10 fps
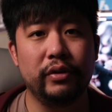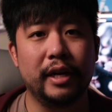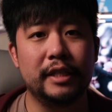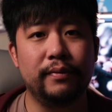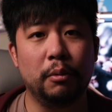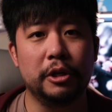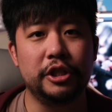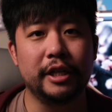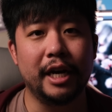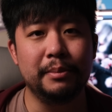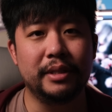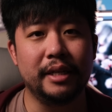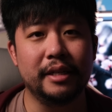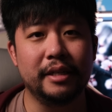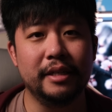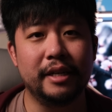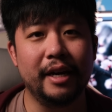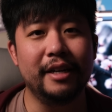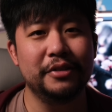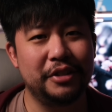you guys for watching. I'm Zen the Geek,
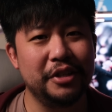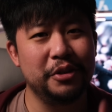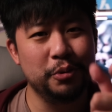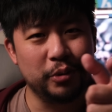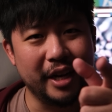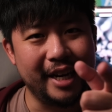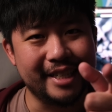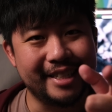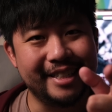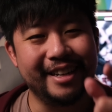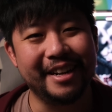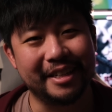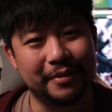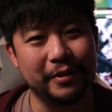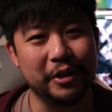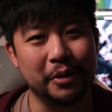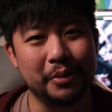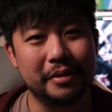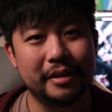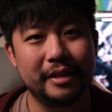and I'll see you guys in the next video.